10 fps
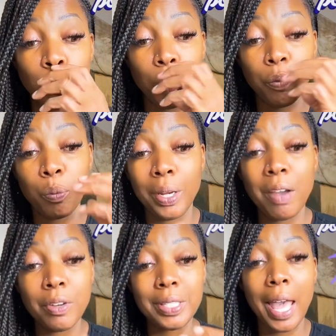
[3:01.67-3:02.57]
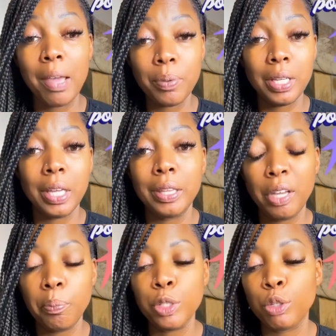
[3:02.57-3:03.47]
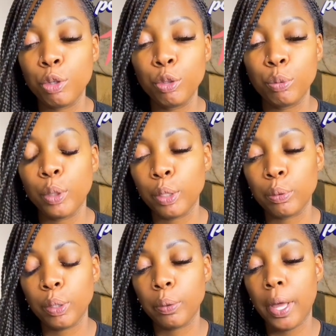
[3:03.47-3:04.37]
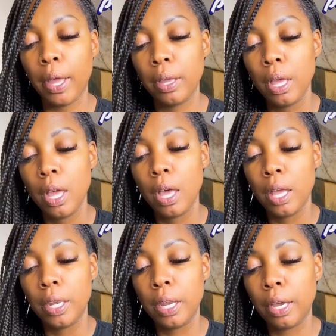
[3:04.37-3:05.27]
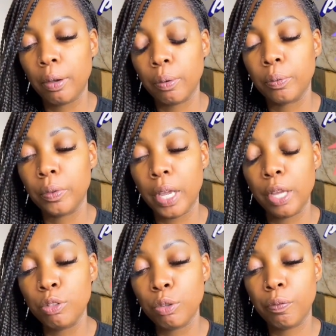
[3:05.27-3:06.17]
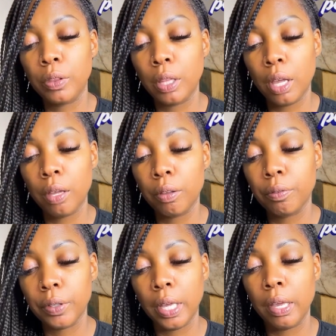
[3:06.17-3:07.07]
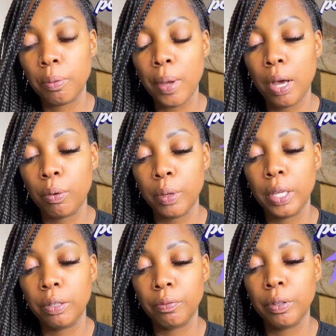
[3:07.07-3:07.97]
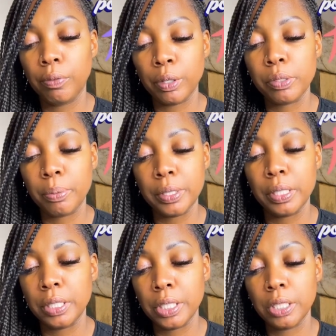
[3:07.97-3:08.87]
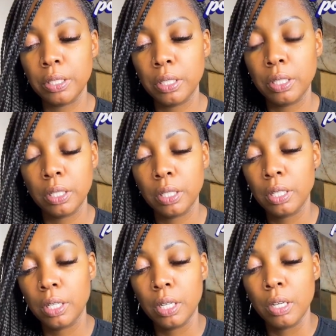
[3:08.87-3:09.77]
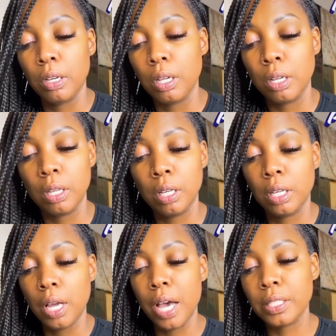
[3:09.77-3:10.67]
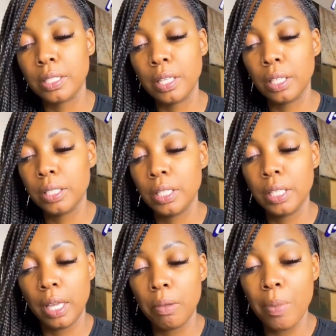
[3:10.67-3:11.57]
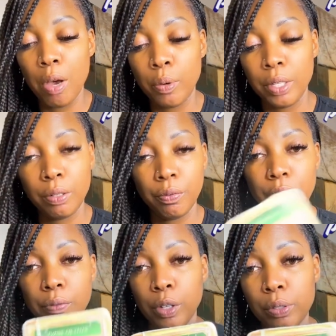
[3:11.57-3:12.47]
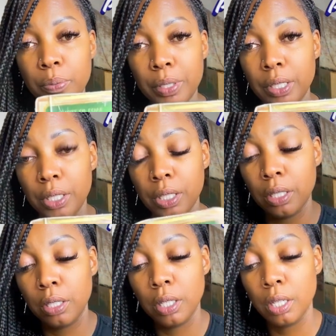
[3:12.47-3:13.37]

whatever whatever's happening in their material world, okay? Now, the angel of love came out in the reverse position. Hostility came out in the reverse position.